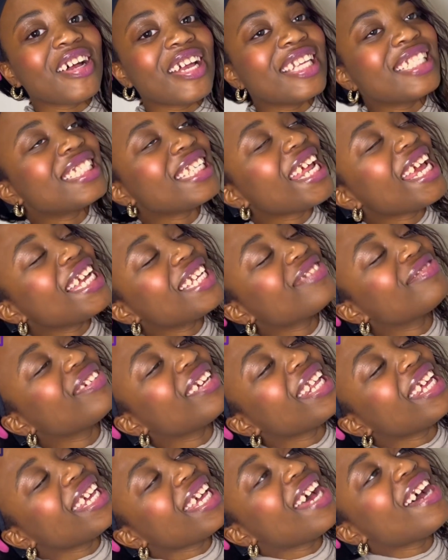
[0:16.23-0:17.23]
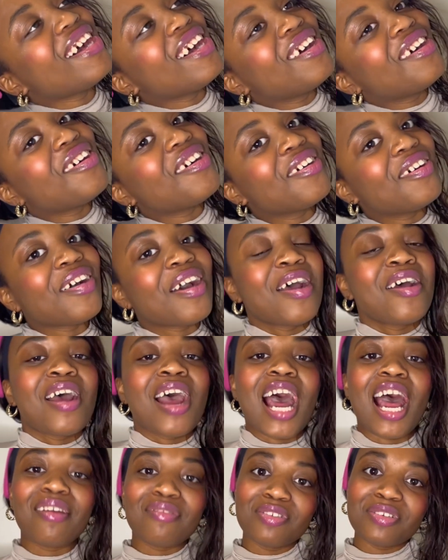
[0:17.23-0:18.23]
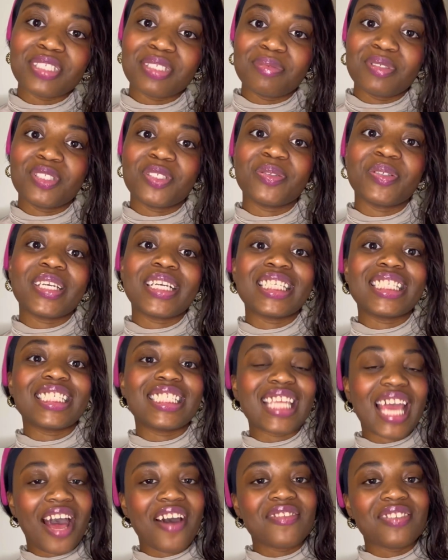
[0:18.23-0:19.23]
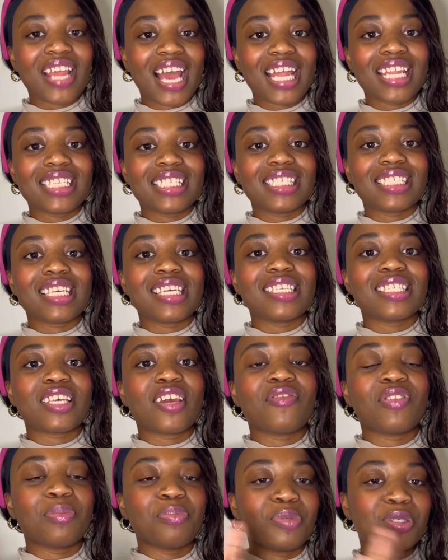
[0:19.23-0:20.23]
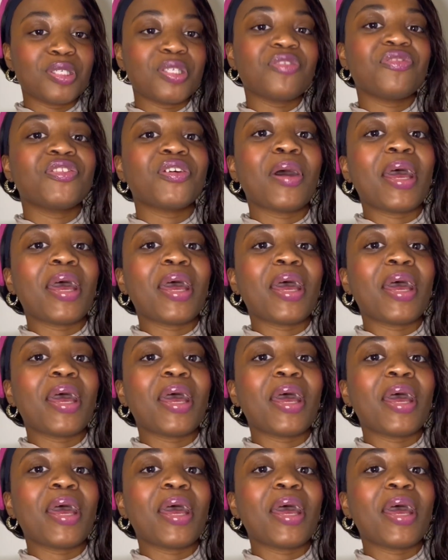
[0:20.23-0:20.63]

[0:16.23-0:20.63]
In today's video, I'm going to be doing a style analysis of the beautiful